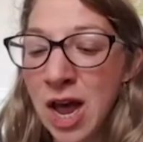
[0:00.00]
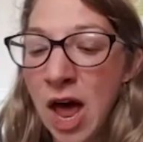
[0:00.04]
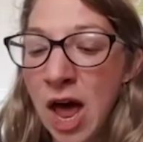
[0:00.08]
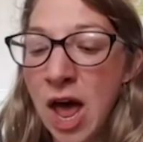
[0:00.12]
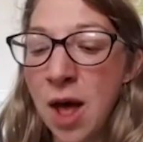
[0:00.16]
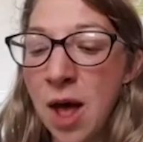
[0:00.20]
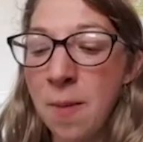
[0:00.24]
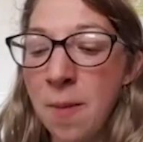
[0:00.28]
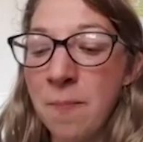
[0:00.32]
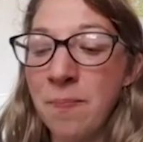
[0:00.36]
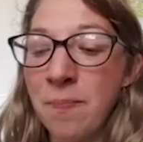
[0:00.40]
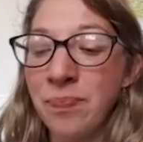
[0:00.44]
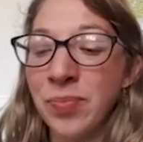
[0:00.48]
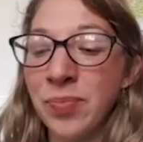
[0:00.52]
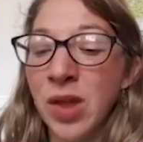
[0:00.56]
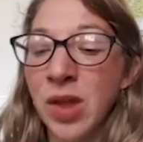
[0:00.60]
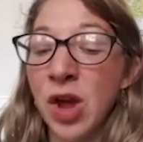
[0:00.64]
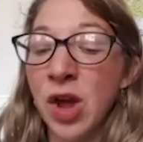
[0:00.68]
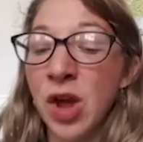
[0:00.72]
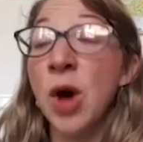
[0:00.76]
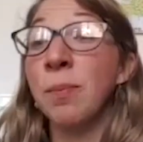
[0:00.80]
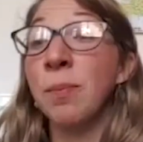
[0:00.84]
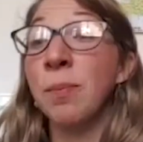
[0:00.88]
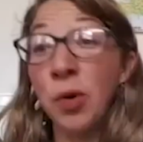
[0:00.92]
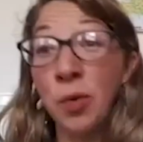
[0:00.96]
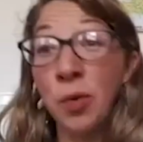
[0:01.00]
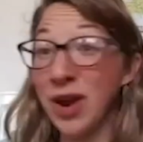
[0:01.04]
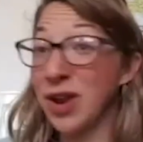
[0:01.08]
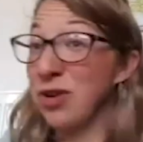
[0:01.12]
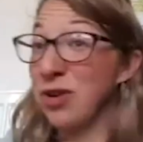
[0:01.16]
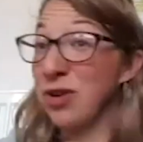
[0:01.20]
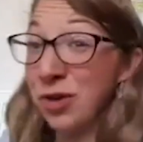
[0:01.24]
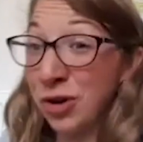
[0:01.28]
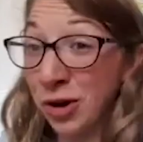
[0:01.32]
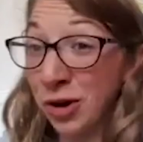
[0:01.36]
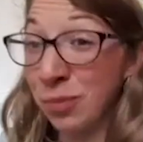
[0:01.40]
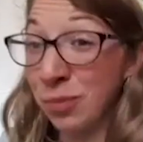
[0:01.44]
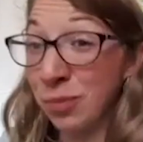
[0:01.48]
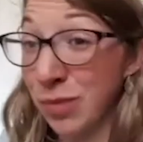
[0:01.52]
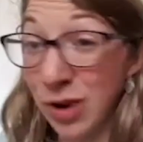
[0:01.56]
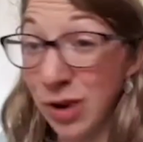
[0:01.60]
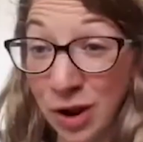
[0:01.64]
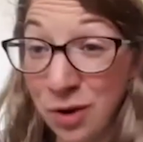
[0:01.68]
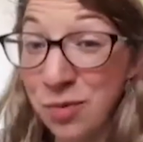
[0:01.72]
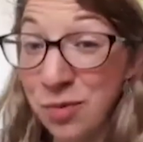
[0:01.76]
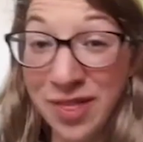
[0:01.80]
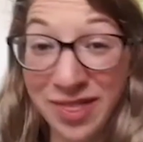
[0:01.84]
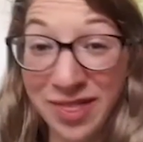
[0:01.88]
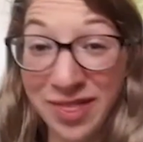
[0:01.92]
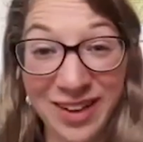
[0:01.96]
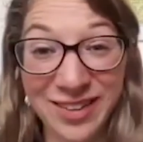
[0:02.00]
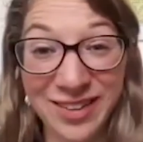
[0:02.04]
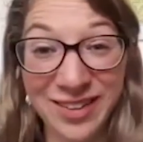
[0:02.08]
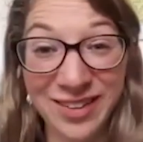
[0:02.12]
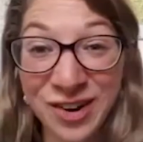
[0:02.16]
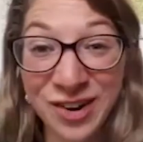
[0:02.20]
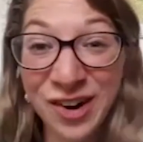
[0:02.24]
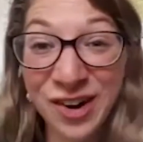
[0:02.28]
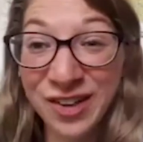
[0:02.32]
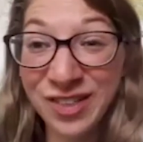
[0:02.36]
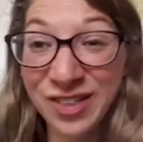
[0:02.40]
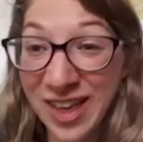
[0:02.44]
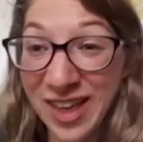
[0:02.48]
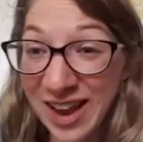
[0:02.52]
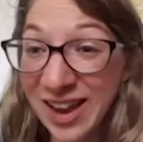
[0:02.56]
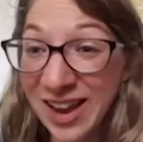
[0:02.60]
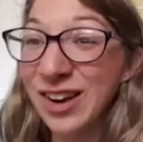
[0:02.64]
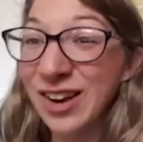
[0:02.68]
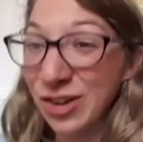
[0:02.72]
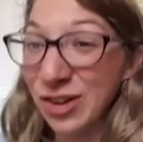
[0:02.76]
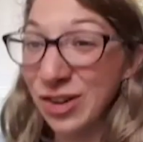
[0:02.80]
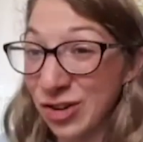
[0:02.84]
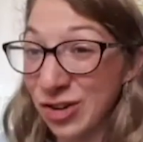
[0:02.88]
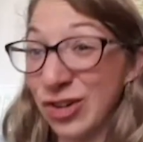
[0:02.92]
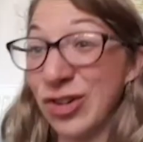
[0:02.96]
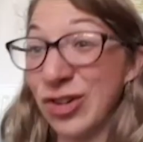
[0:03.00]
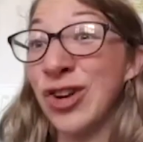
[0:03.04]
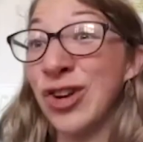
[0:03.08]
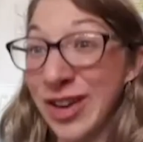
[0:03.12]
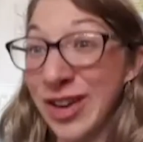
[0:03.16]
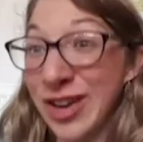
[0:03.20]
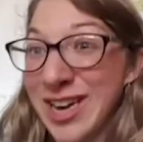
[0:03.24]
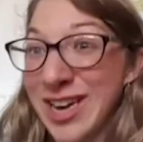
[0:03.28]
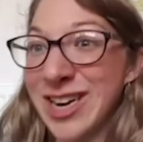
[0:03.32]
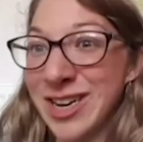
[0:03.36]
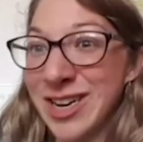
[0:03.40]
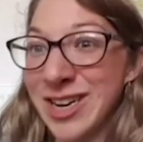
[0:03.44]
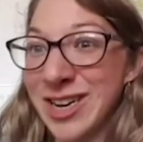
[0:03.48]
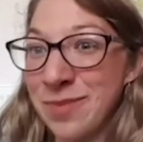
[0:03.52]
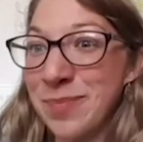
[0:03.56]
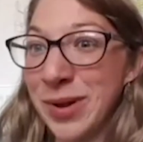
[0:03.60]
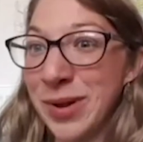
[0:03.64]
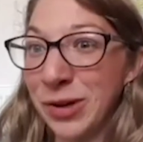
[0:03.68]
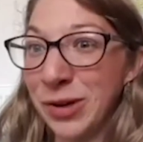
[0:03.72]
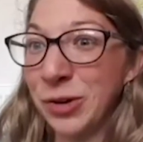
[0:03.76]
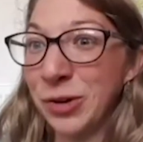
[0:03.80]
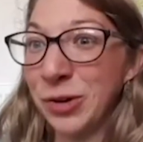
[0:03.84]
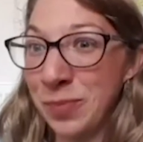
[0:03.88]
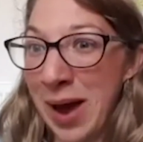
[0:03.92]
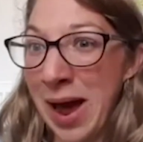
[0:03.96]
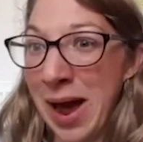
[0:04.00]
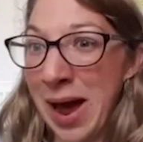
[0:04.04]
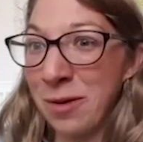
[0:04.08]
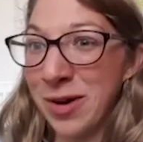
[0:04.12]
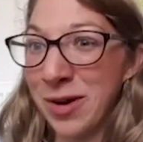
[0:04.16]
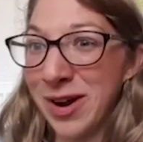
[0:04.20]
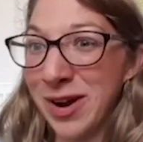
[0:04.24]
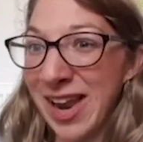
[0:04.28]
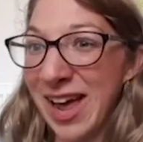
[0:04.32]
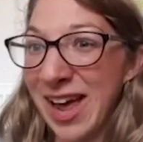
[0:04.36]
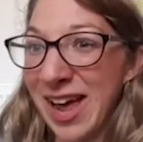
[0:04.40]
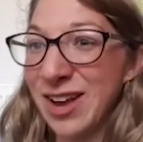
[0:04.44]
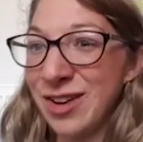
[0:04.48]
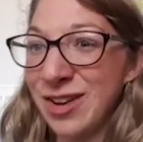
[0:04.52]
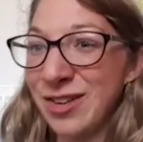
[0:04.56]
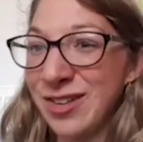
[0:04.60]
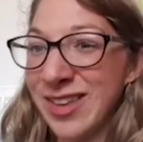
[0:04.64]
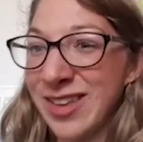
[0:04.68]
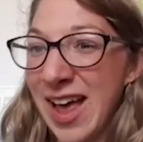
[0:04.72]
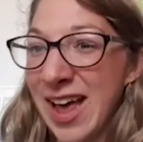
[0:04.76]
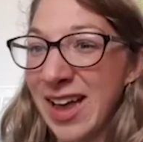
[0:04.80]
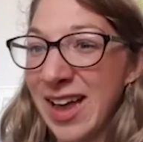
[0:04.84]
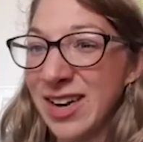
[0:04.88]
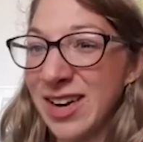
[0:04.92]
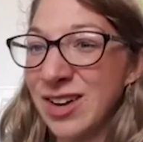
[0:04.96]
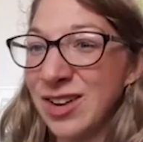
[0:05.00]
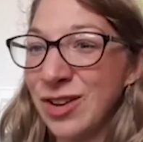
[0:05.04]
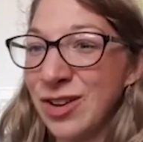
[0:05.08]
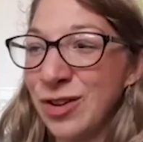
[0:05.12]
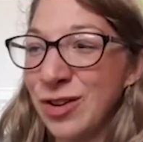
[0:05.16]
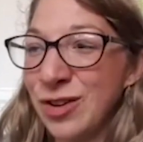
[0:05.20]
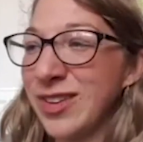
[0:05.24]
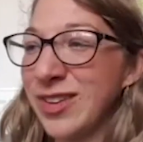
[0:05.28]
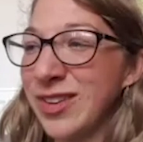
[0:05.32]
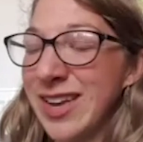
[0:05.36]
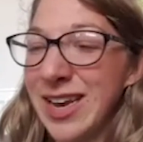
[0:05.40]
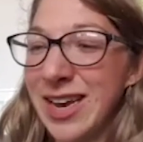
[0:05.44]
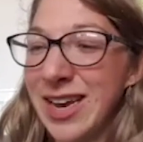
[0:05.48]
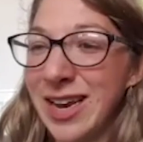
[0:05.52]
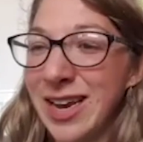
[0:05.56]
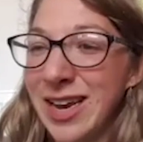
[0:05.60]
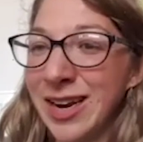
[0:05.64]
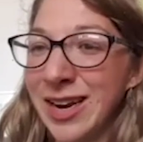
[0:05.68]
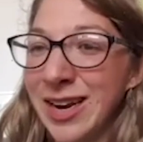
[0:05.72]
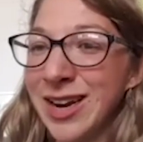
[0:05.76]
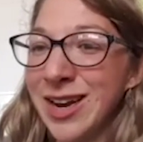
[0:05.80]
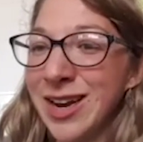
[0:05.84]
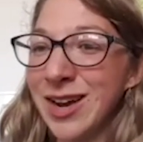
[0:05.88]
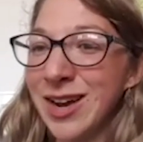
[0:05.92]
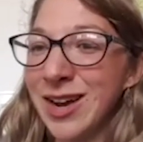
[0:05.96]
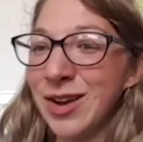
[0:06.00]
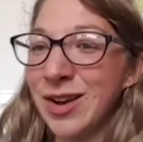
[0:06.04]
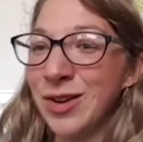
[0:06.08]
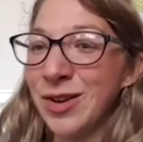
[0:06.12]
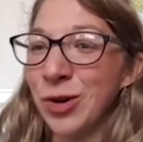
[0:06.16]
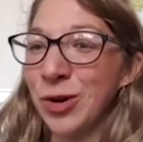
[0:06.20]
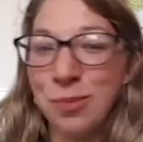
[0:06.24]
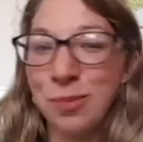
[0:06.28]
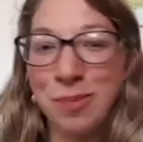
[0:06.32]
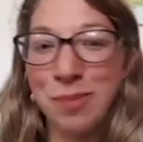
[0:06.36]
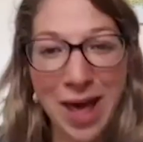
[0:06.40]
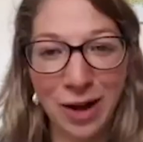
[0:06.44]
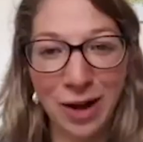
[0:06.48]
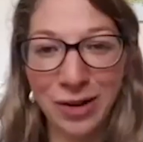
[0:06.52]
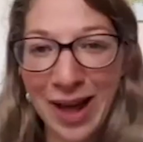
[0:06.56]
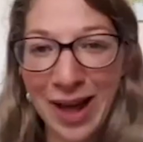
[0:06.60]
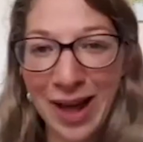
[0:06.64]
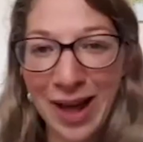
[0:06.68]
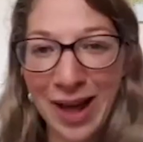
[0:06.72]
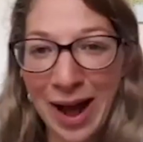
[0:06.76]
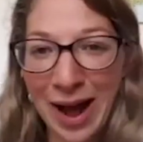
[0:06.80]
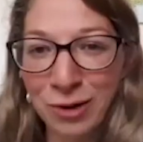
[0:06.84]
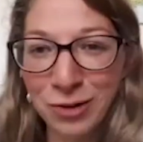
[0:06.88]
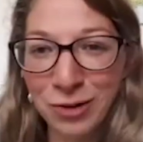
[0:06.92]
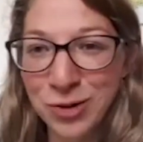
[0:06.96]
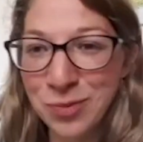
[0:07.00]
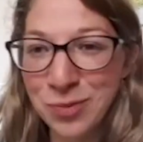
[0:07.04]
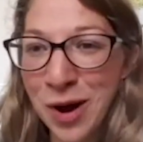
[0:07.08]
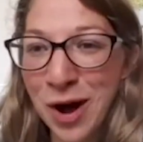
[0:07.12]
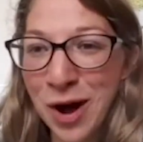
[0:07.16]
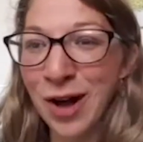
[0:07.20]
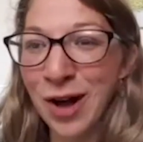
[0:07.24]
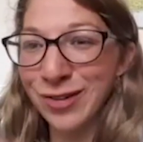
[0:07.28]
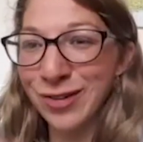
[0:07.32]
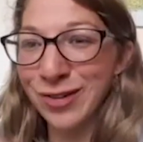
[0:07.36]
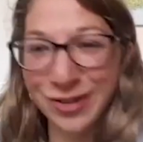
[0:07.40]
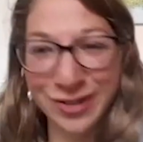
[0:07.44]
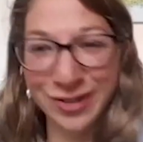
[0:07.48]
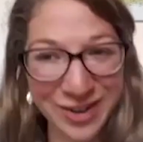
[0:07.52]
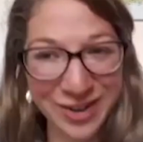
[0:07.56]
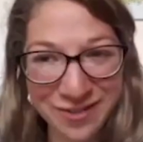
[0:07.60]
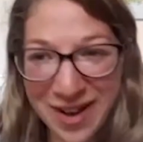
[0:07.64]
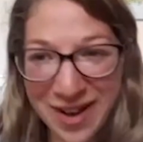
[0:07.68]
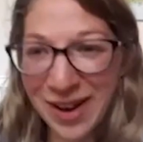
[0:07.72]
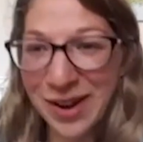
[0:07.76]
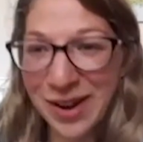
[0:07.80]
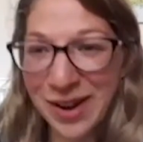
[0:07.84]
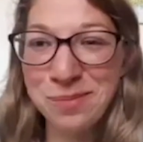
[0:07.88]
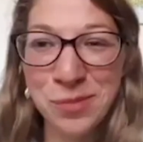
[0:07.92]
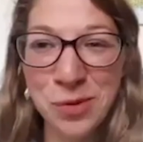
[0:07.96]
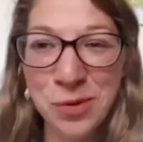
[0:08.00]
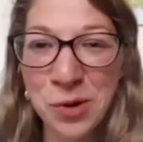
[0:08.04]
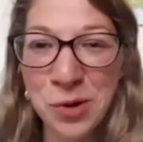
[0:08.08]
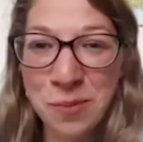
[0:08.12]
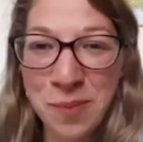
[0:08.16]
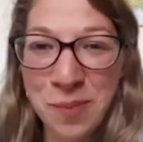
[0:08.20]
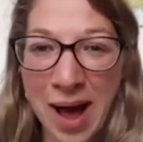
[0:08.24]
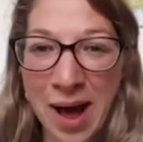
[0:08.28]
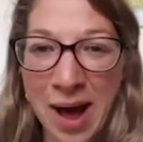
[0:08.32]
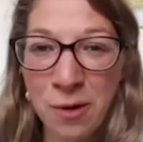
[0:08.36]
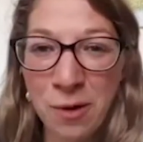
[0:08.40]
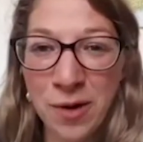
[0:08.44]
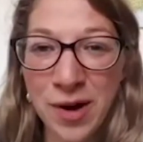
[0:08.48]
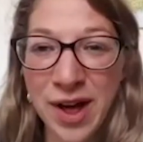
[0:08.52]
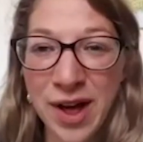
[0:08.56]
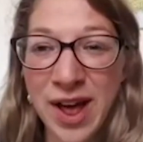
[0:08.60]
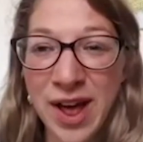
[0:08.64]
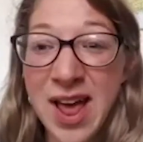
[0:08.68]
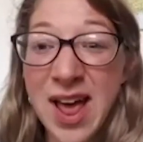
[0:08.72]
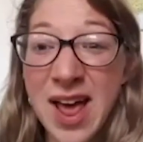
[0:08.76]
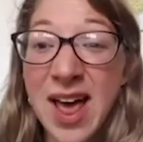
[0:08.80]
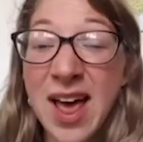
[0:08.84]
But when you come, when that's not a thing and you're just looking to build power, like you said, you've seen your male counterparts just develop more power.